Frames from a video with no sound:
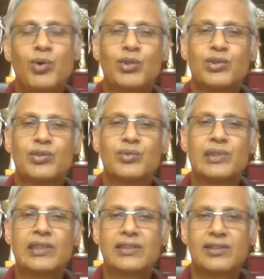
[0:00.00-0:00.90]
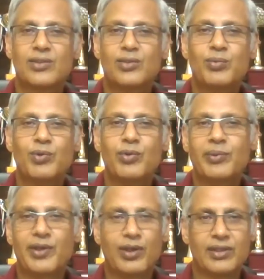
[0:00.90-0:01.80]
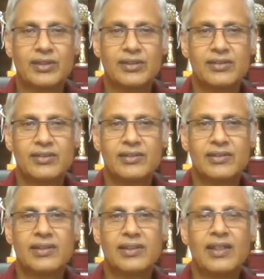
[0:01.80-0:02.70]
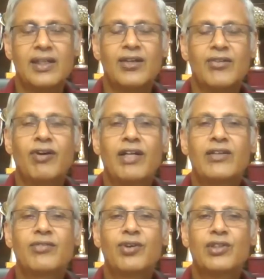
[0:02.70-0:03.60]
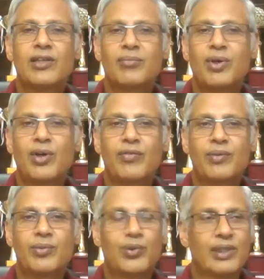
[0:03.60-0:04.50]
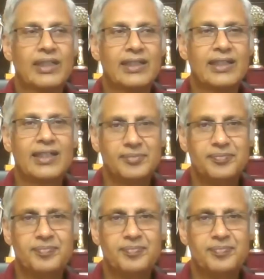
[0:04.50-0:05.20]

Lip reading: more students who proved me wrong. One was a boy from Kolkata,